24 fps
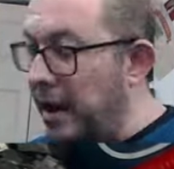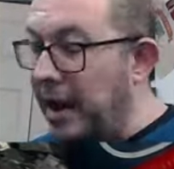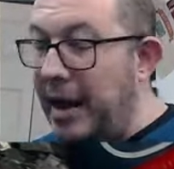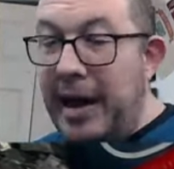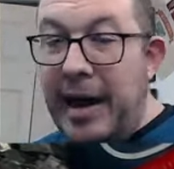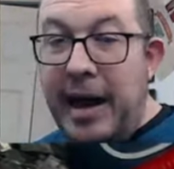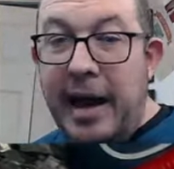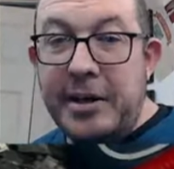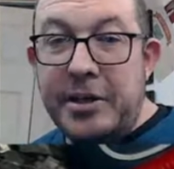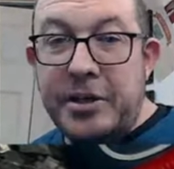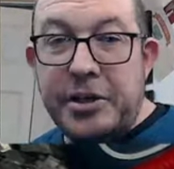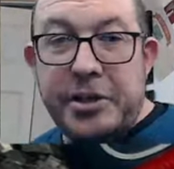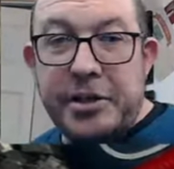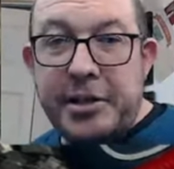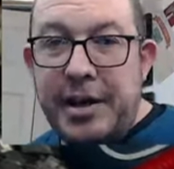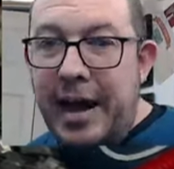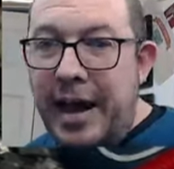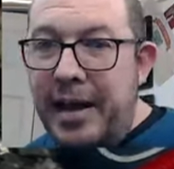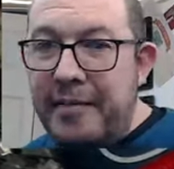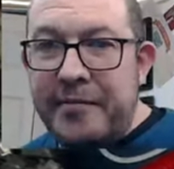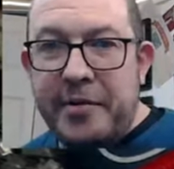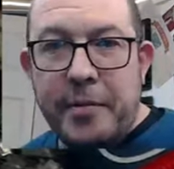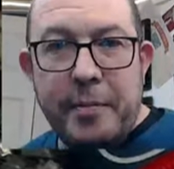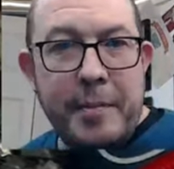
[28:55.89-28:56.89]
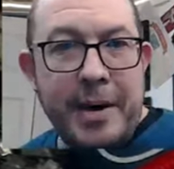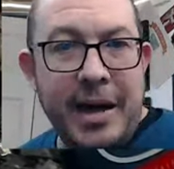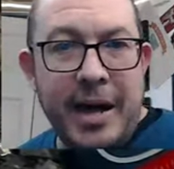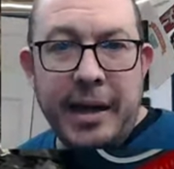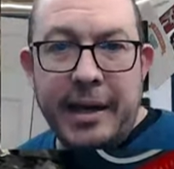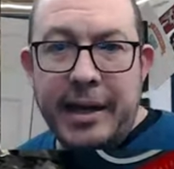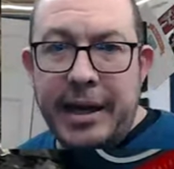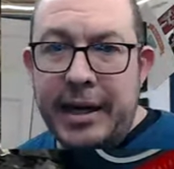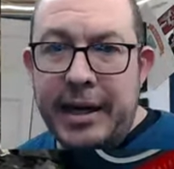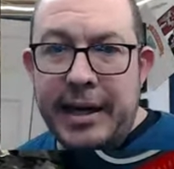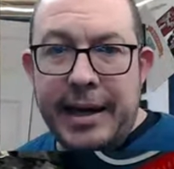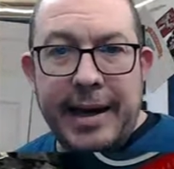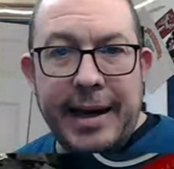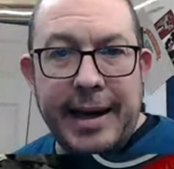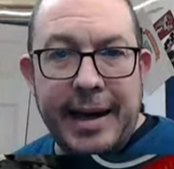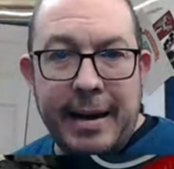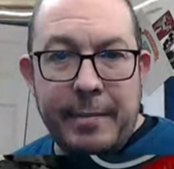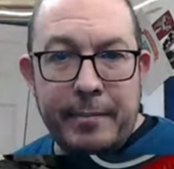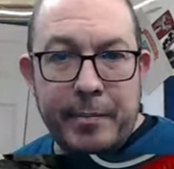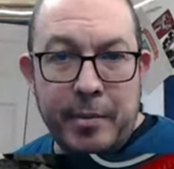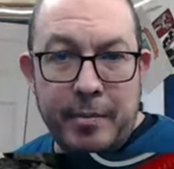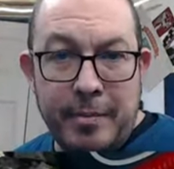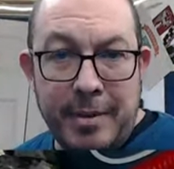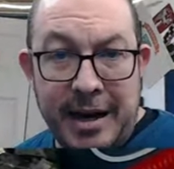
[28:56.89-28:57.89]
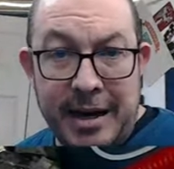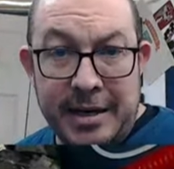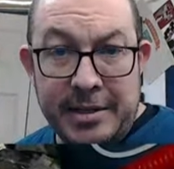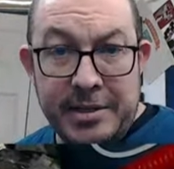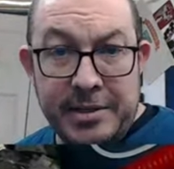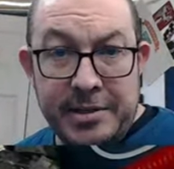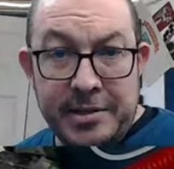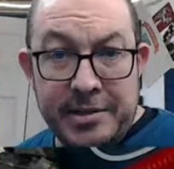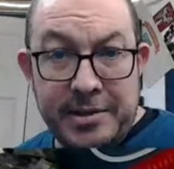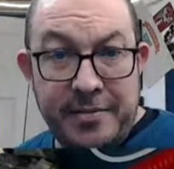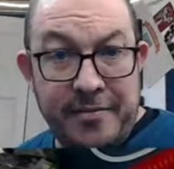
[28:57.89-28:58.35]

I shouldn't have to make any compromises.